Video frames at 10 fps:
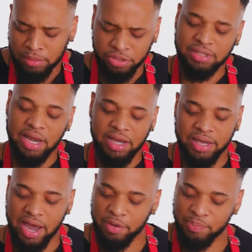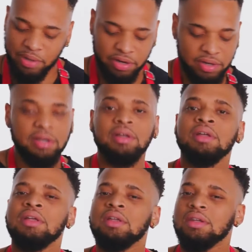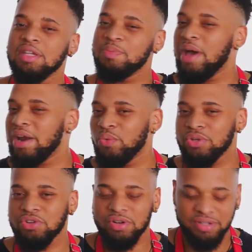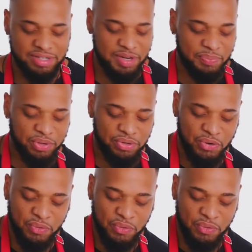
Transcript: Just like a caterpillar, this batter will turn into something new.